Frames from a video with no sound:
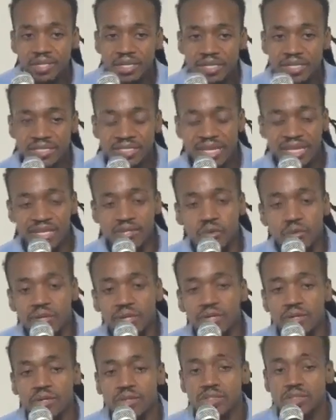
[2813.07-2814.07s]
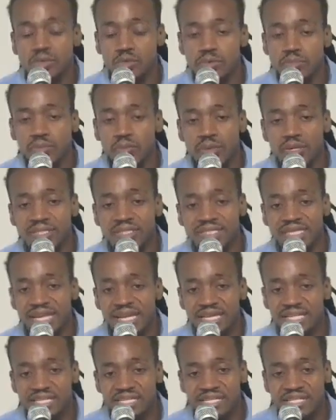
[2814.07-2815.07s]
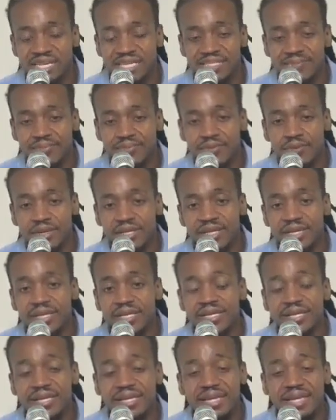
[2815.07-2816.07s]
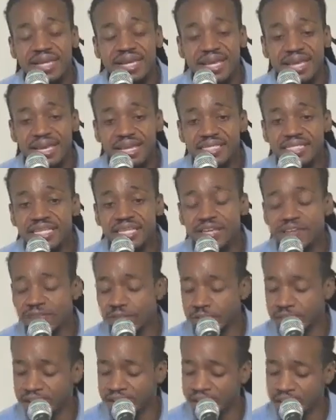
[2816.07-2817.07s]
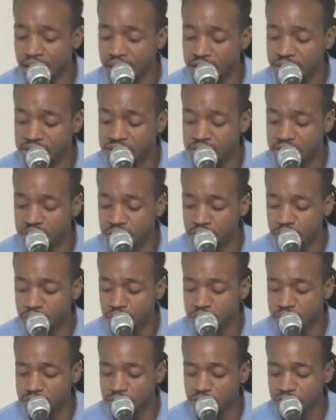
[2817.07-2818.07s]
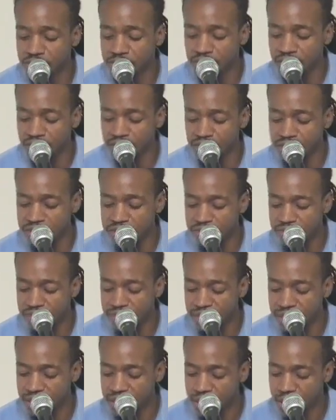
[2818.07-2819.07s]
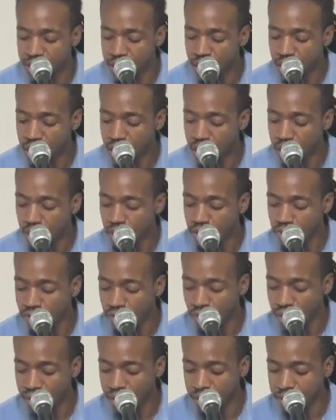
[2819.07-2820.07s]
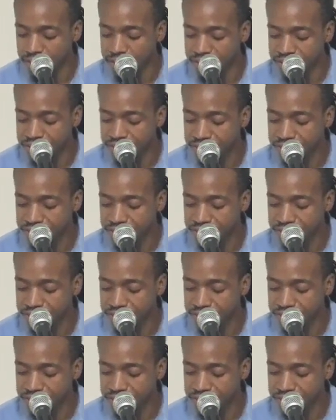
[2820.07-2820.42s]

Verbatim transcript: just saying, during those newborn stages, it's pretty easy for parents to, especially mothers, to be overwhelmed.